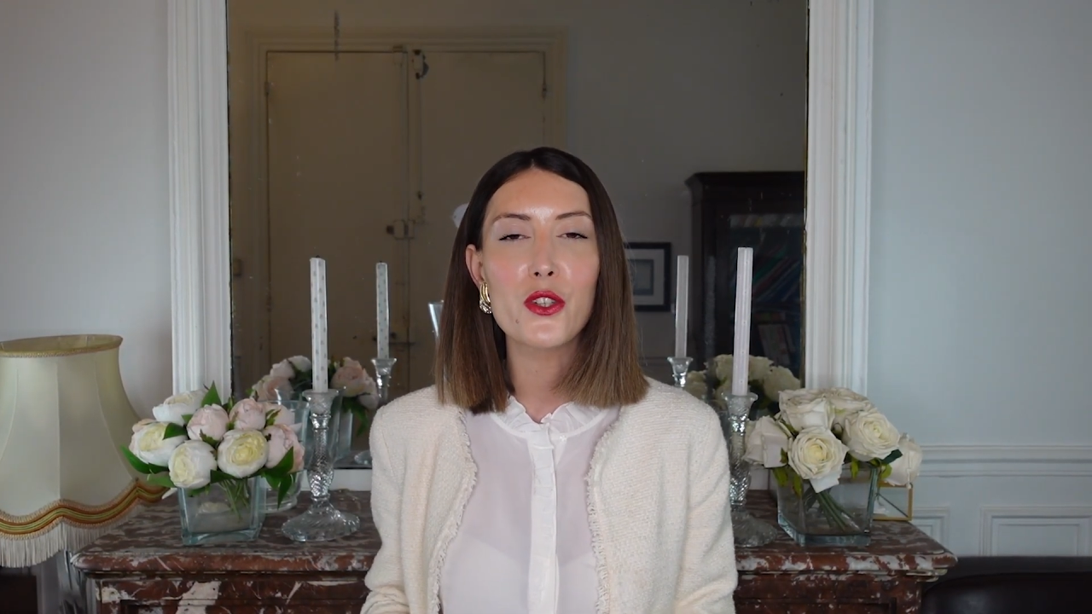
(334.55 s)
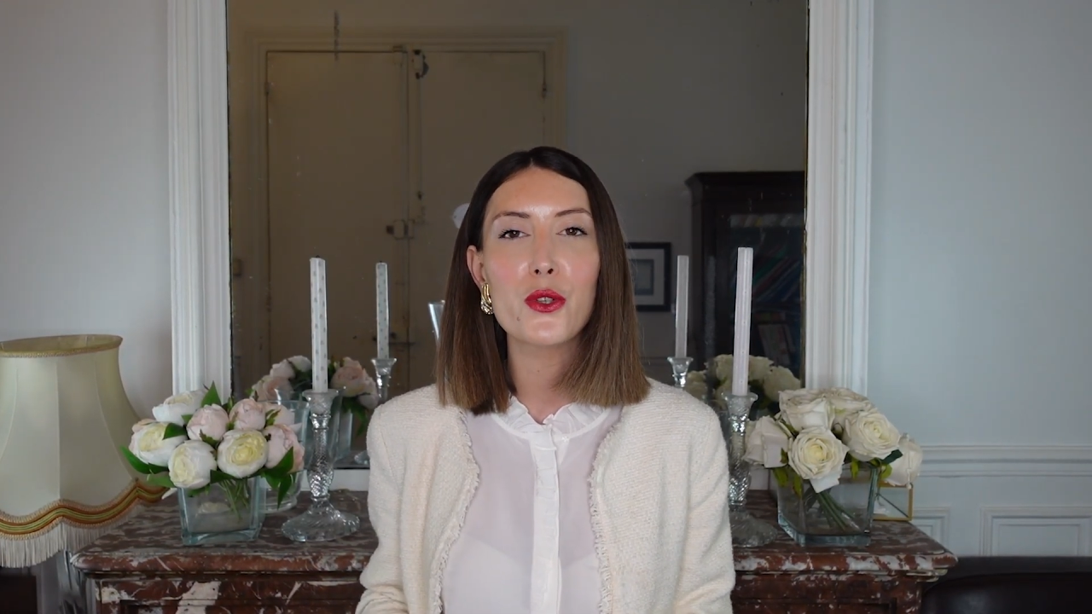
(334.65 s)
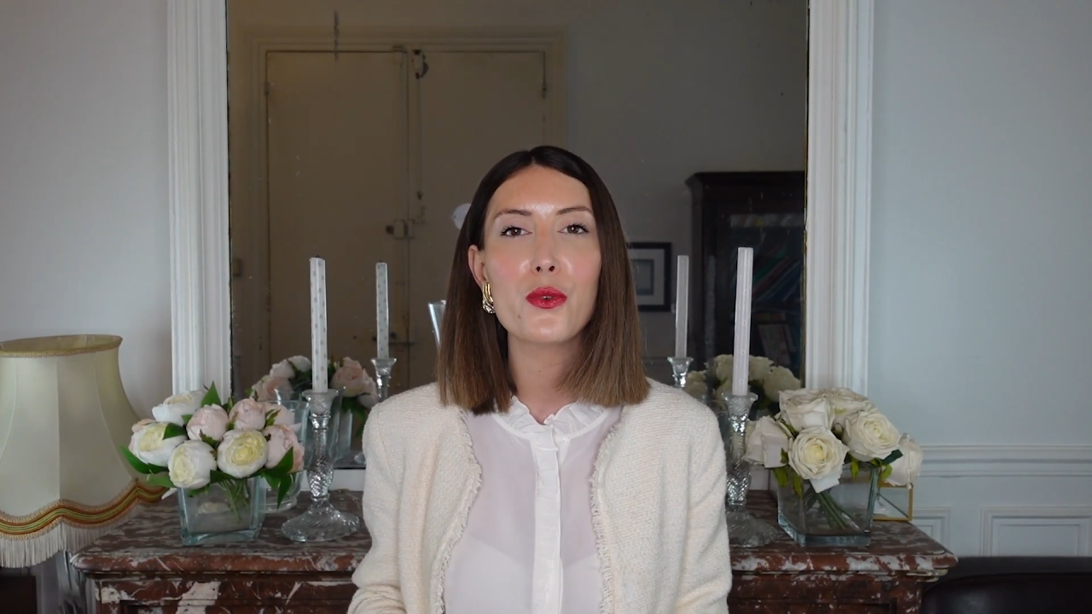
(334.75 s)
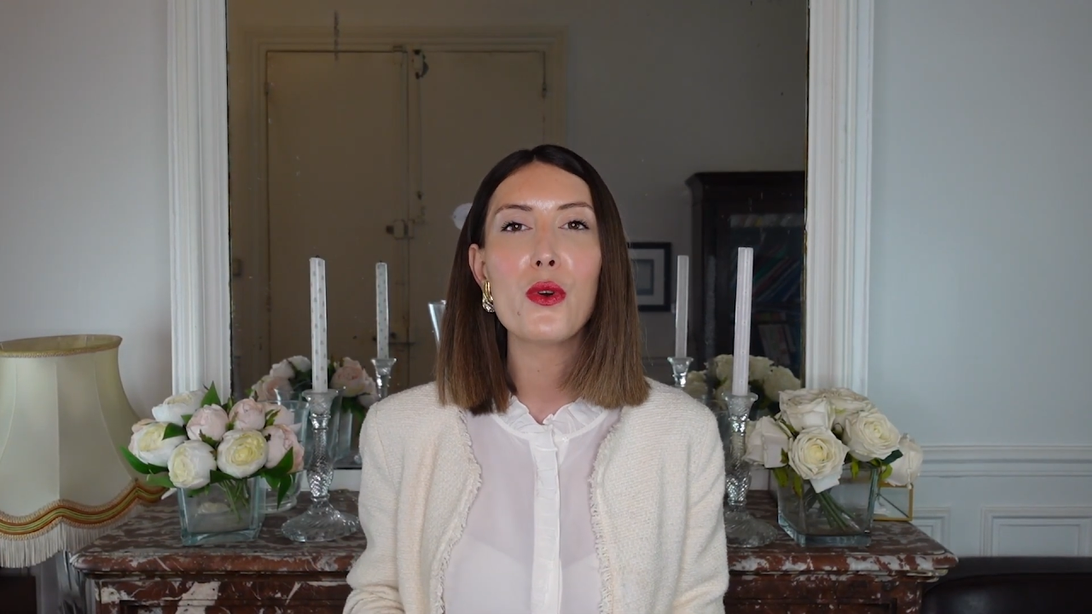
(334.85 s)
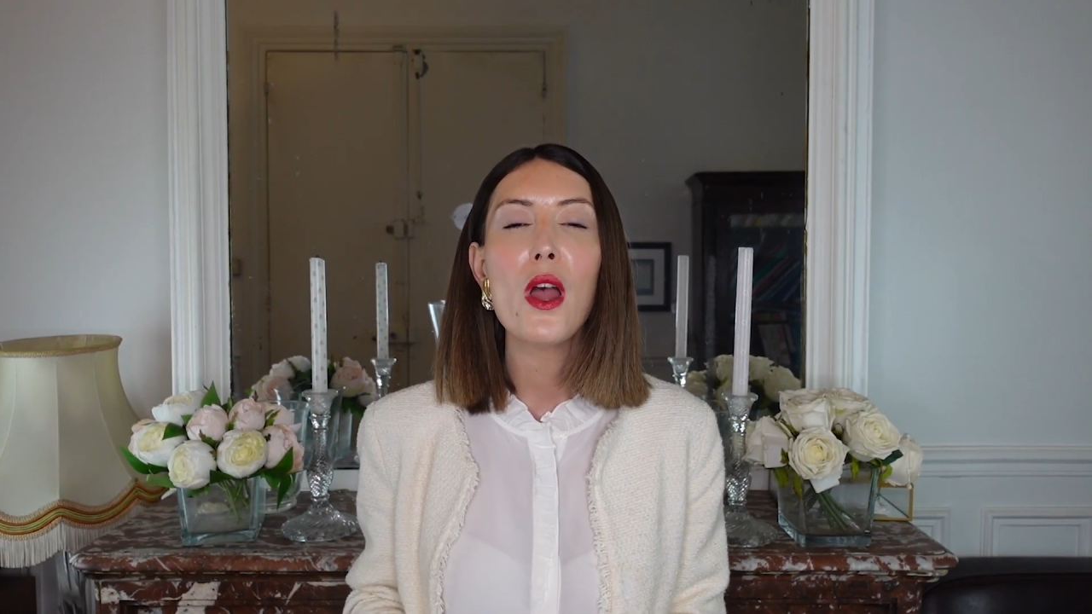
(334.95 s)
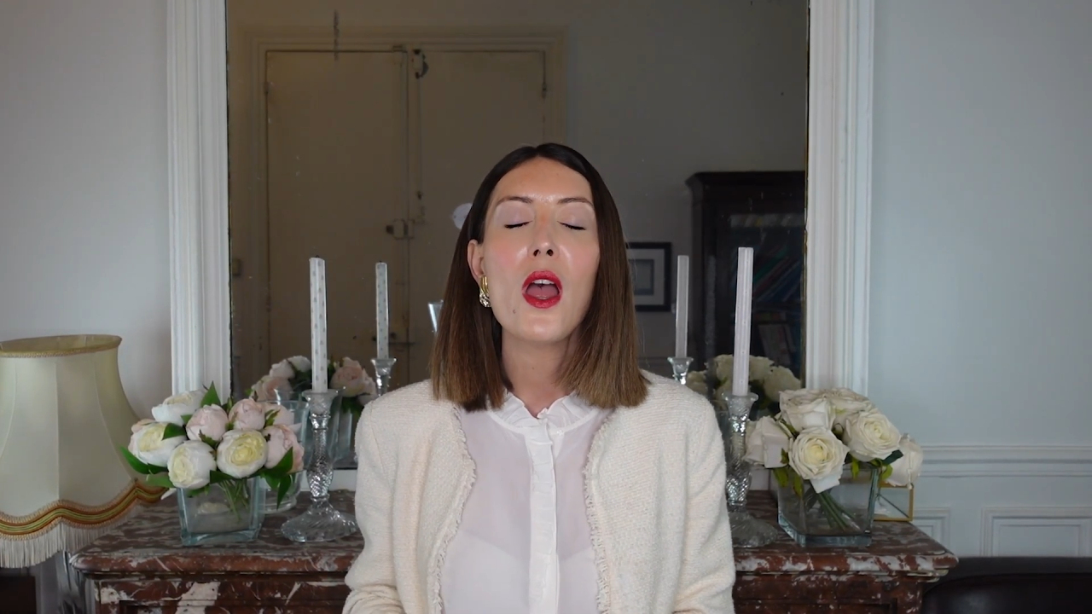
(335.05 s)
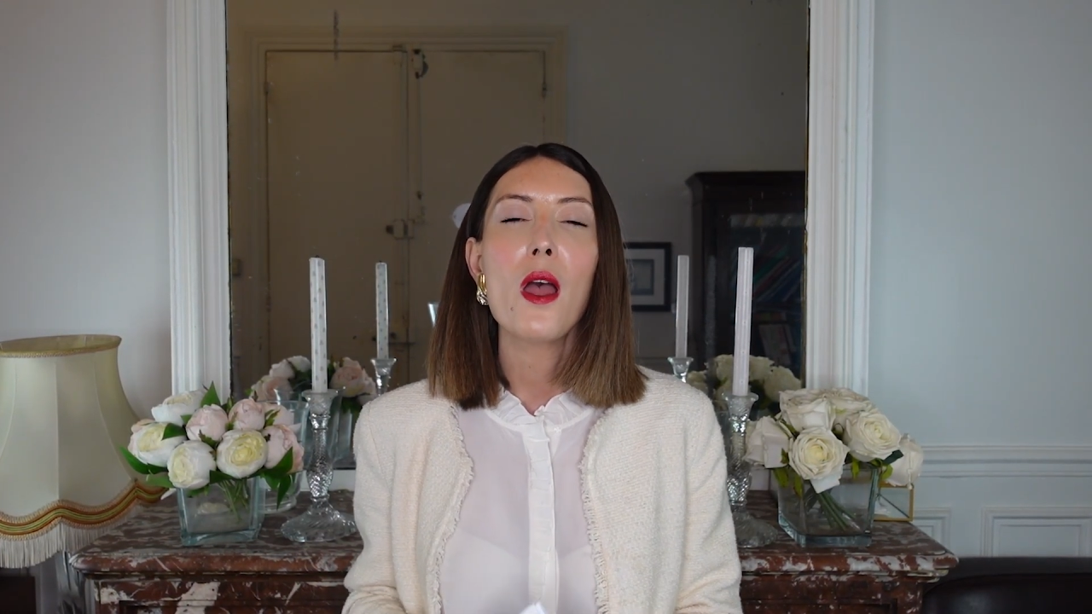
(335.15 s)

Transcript: true.